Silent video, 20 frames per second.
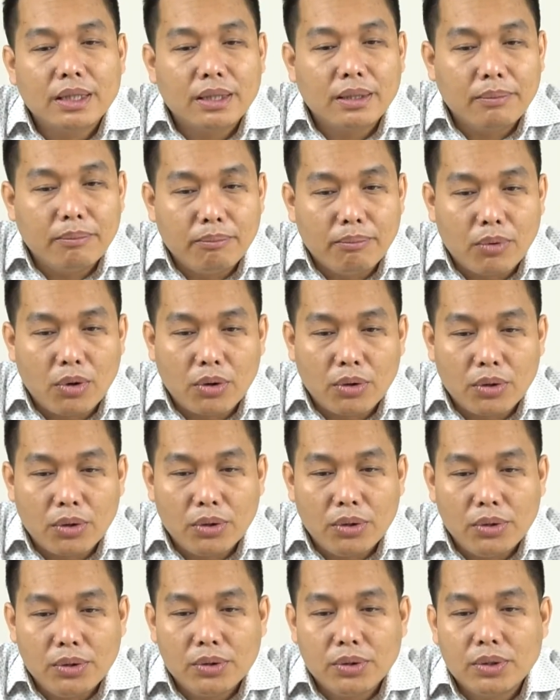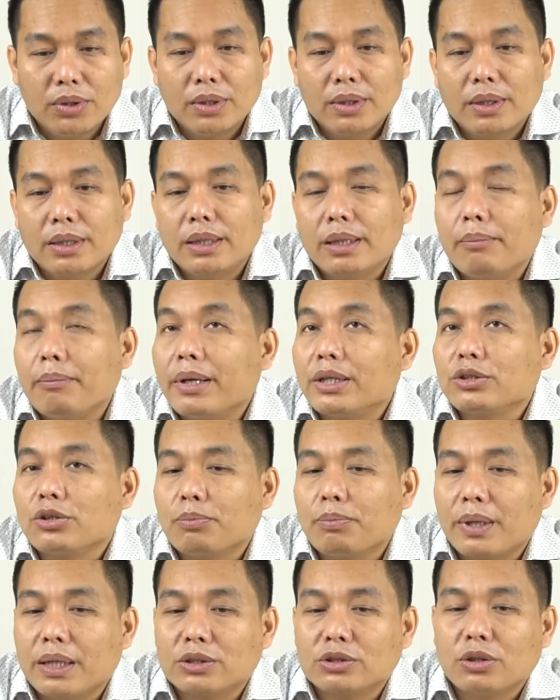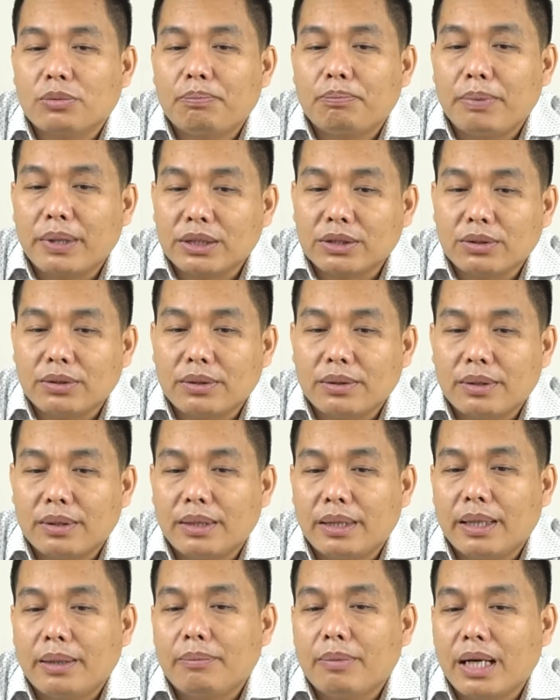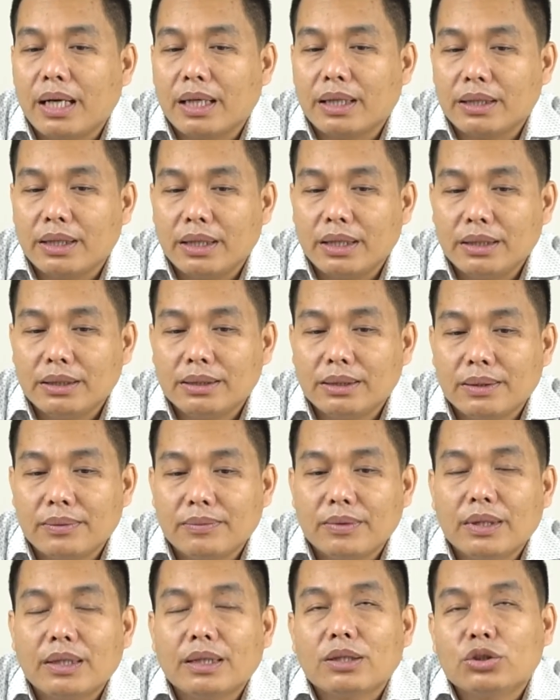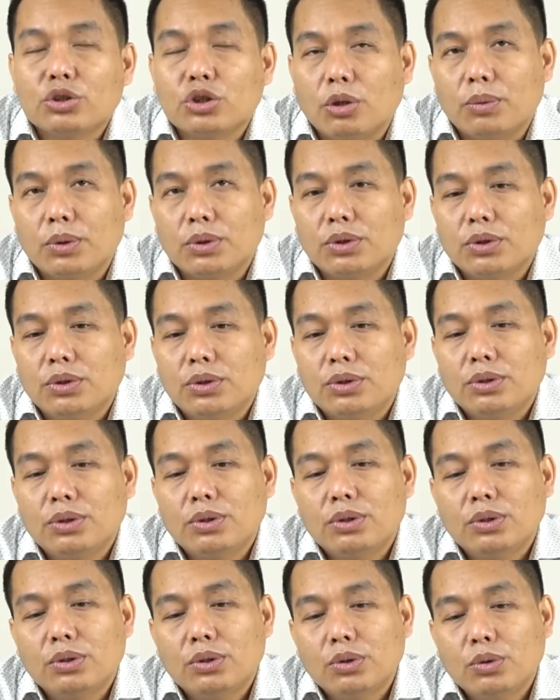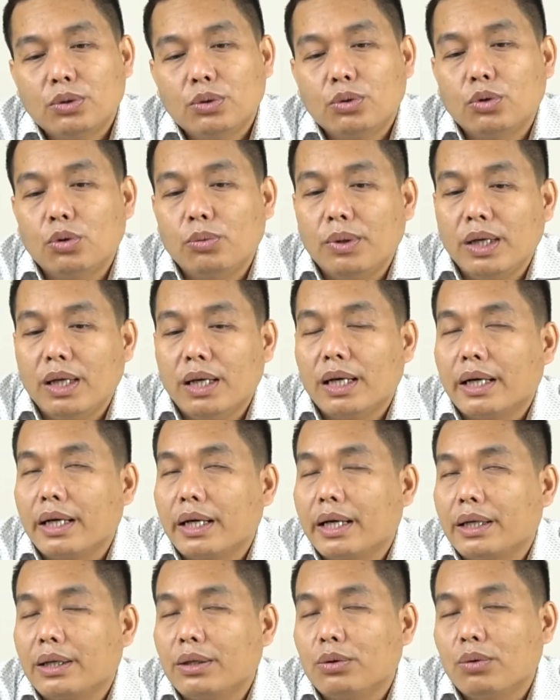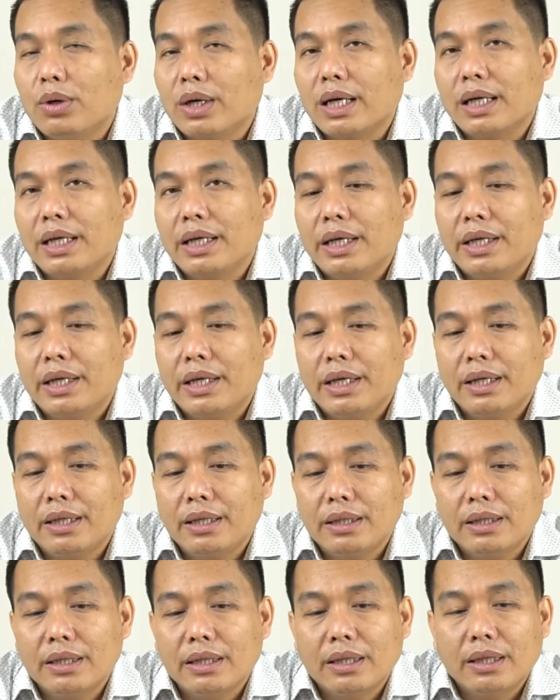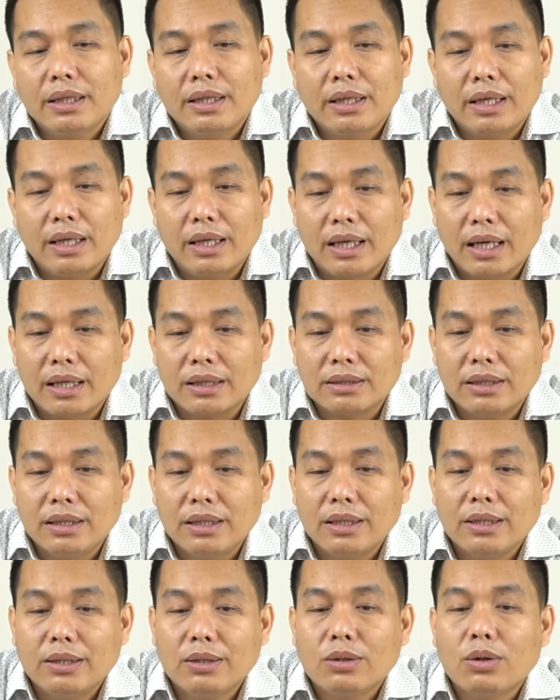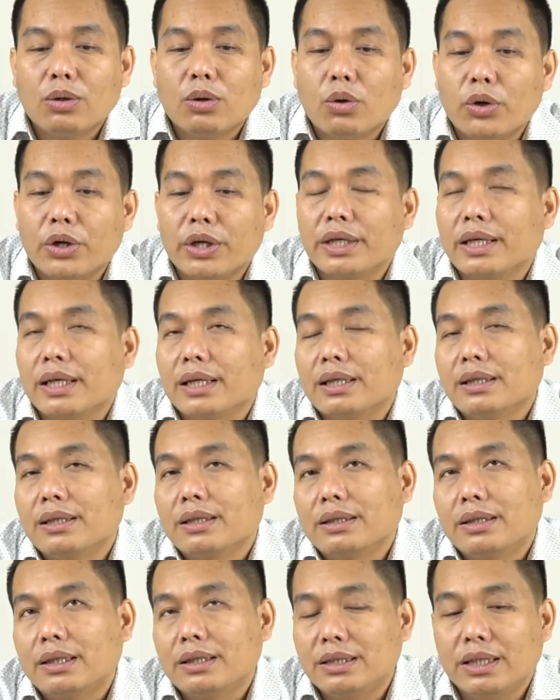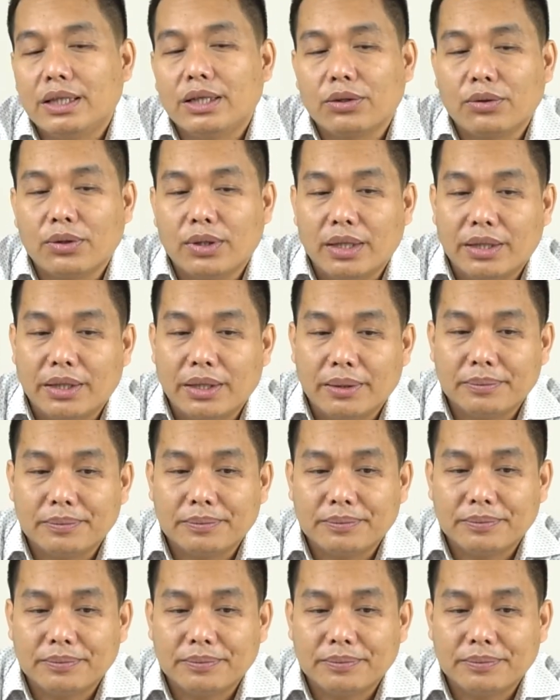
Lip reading: Bongo, the major parts of present day Bangladesh, Somotot, Kumilla and Noakhali area, and lastly Horikel, the Chittagong area.